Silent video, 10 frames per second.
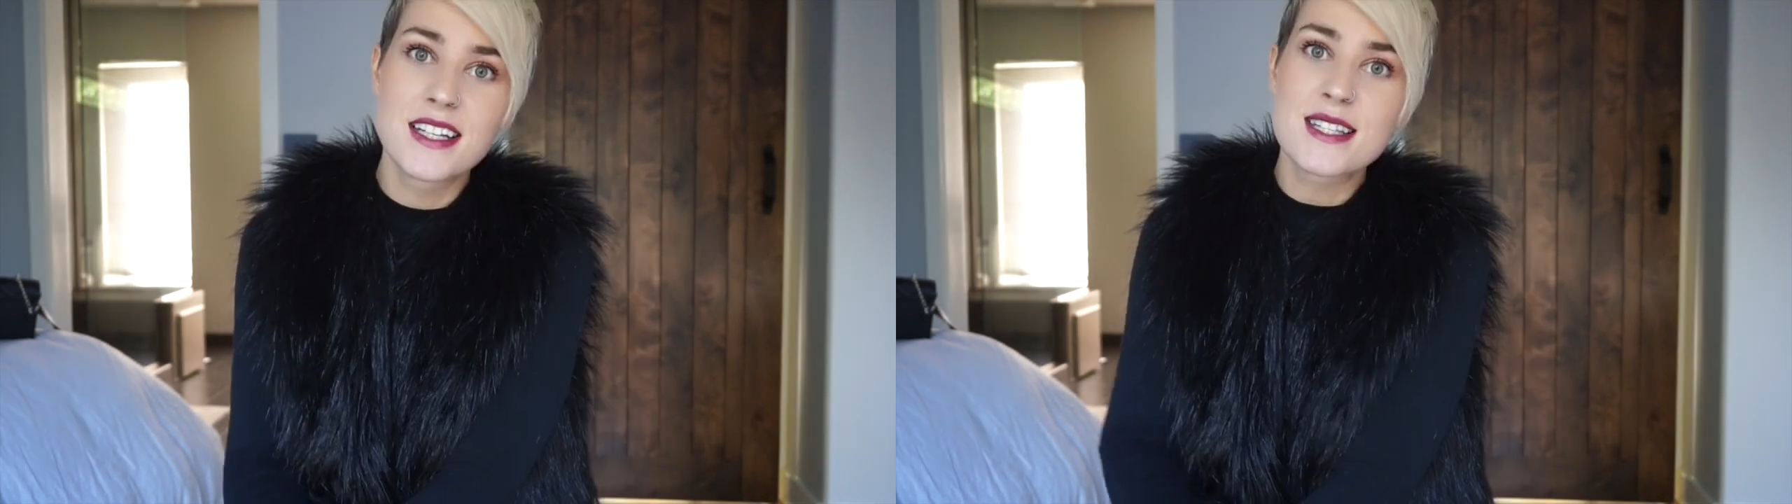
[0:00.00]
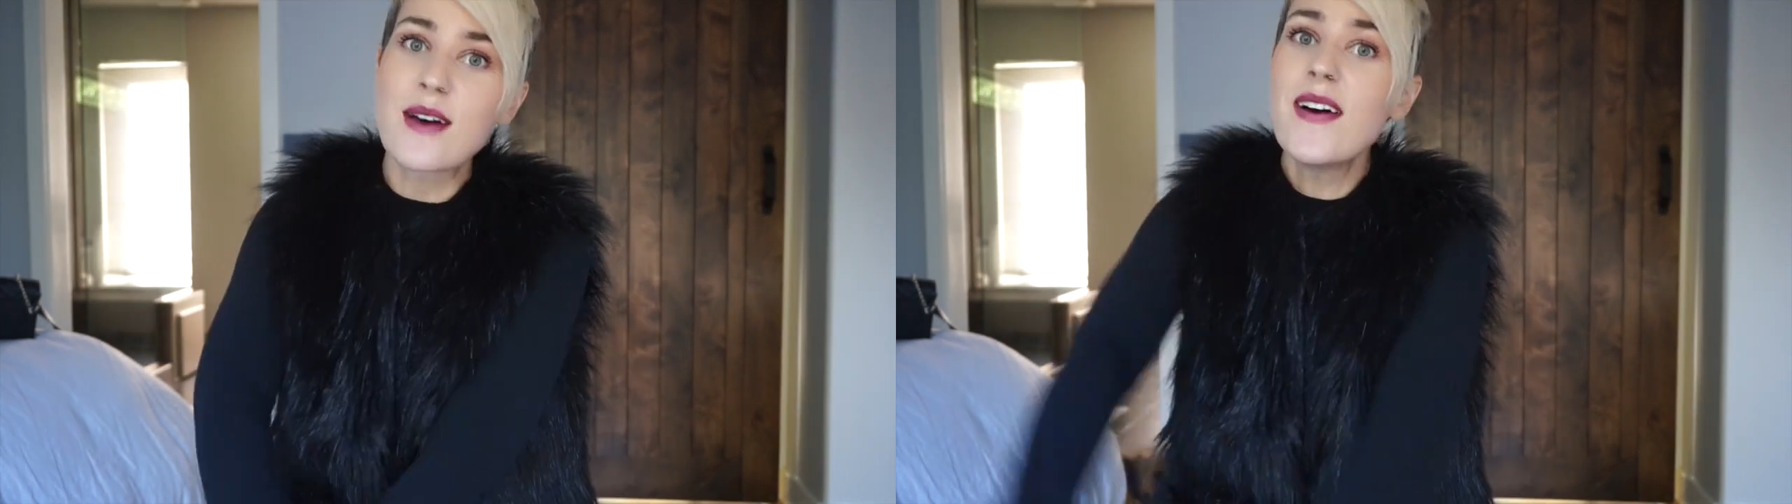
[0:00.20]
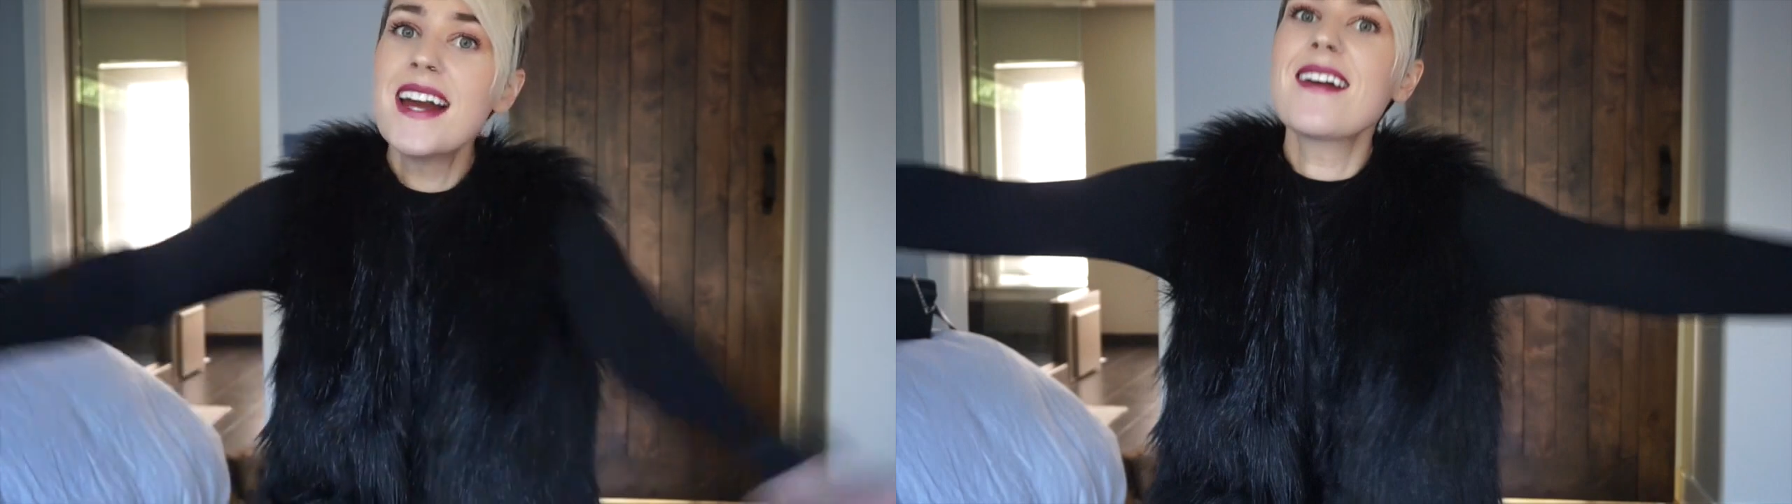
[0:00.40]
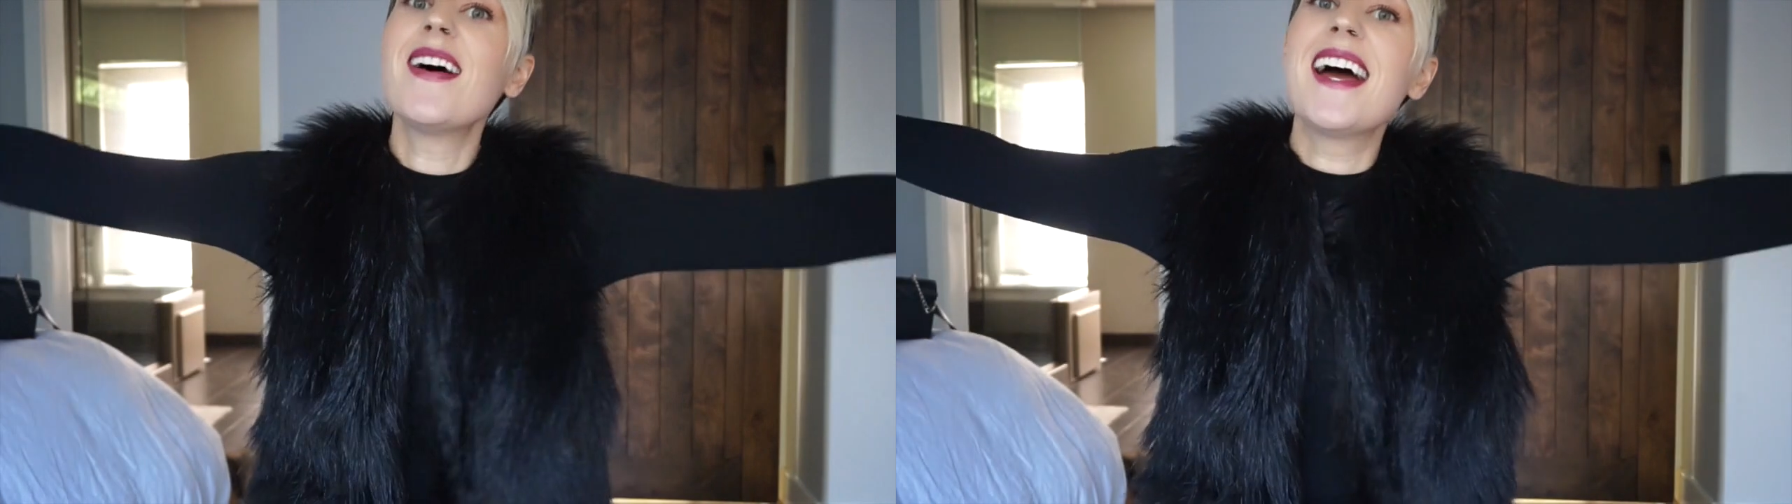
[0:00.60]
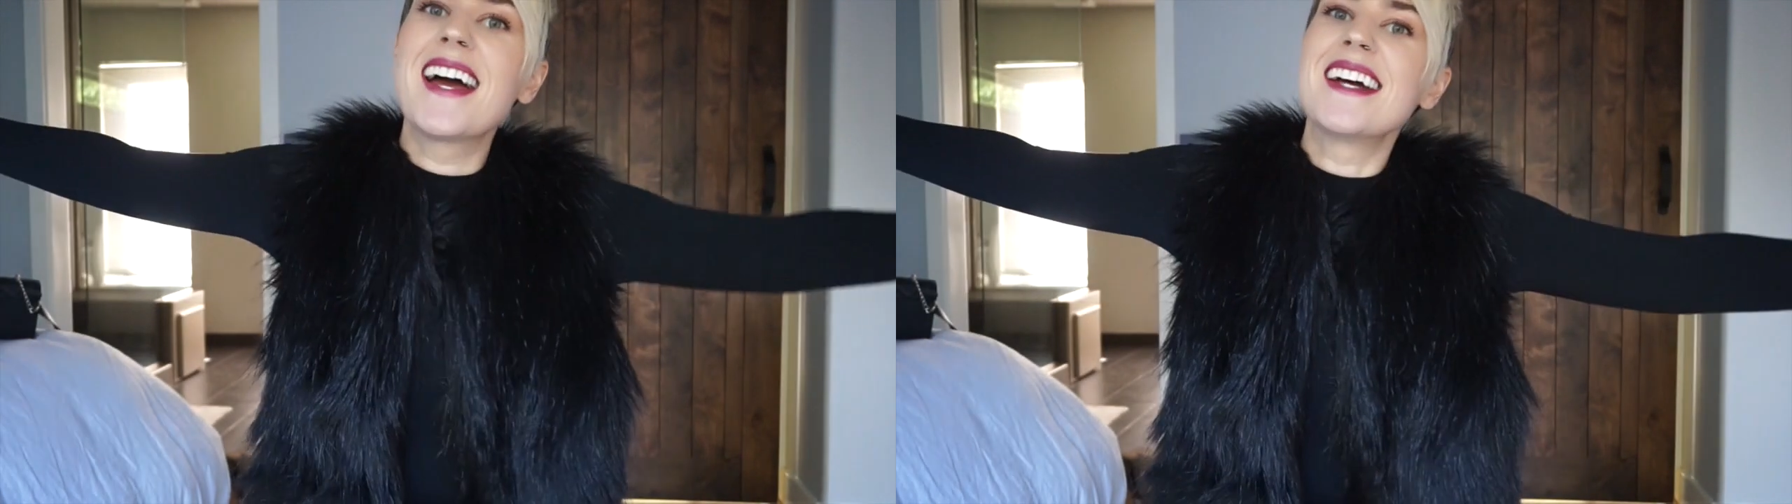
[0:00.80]
So
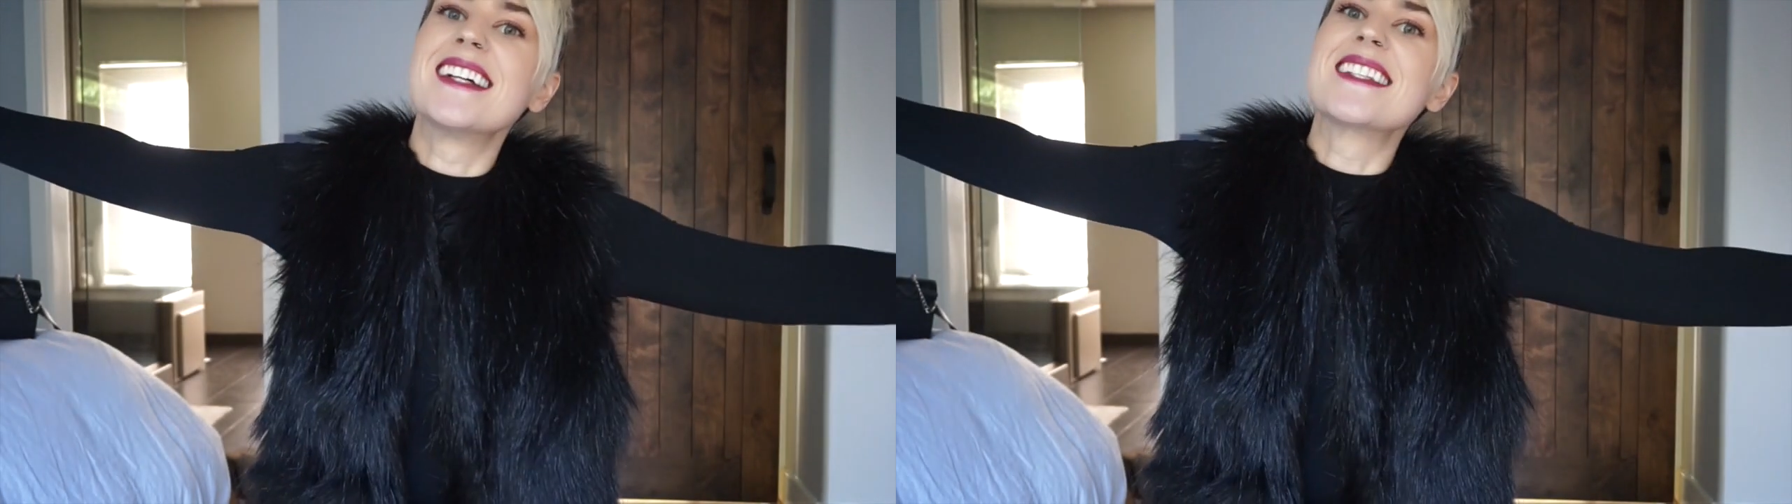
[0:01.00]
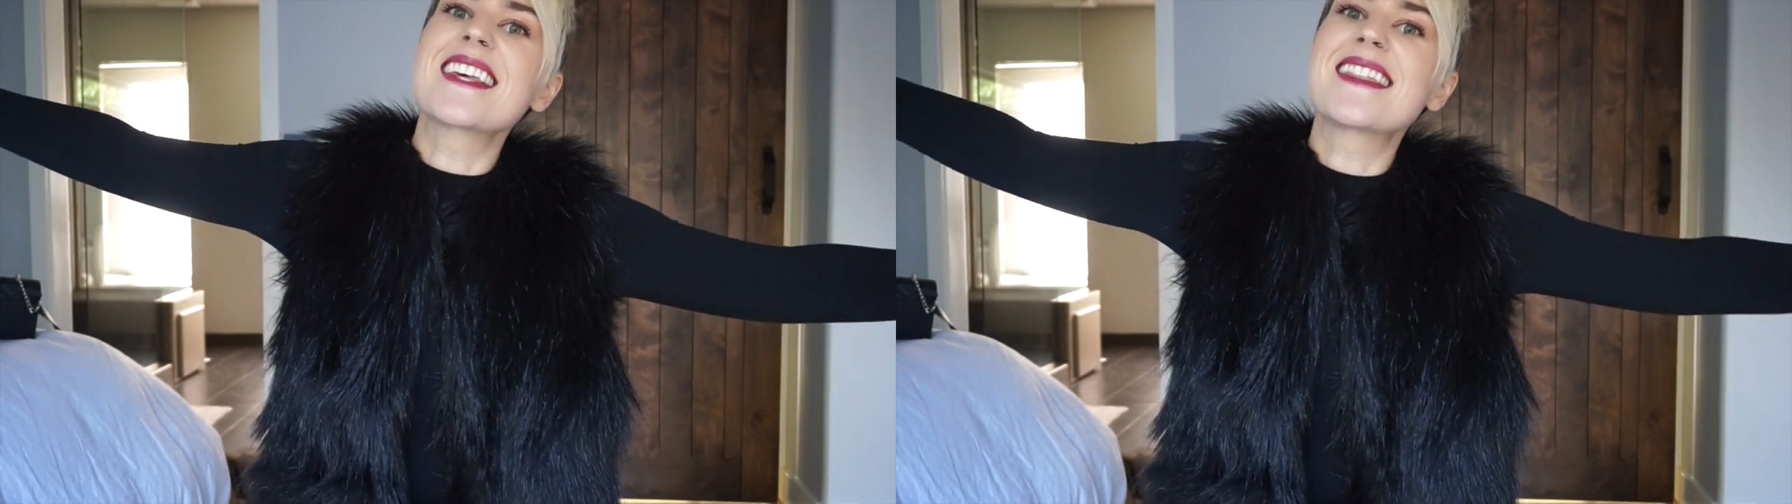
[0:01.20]
anyways,